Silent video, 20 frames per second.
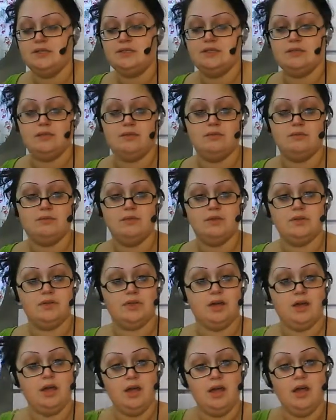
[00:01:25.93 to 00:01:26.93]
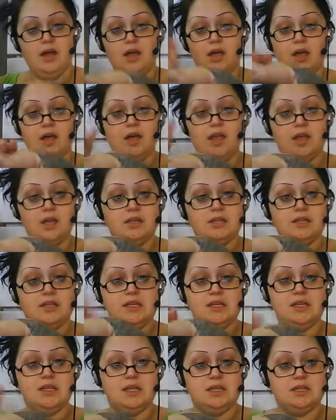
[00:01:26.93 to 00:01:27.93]
So, uh,
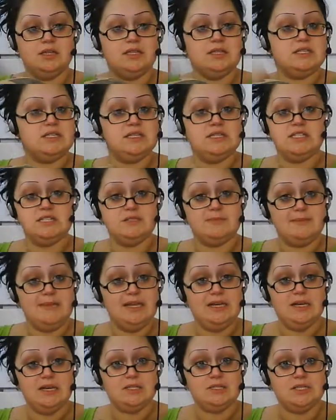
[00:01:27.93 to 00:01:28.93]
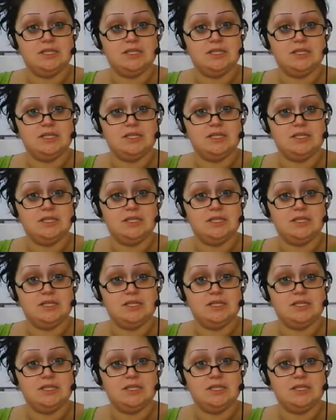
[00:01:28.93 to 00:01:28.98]
that teaches me not